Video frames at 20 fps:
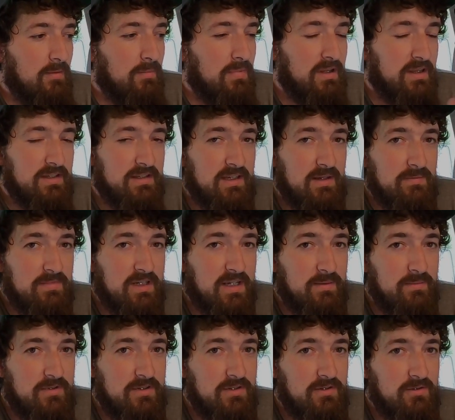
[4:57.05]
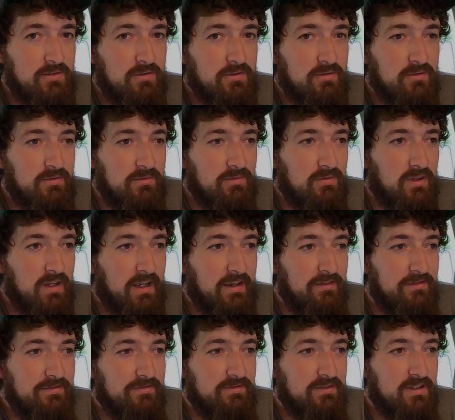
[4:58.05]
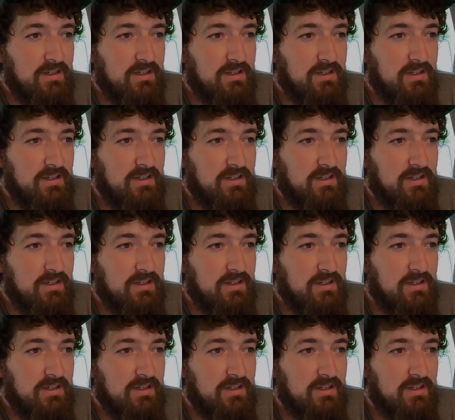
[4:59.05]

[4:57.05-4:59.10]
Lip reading: But at the same time too, life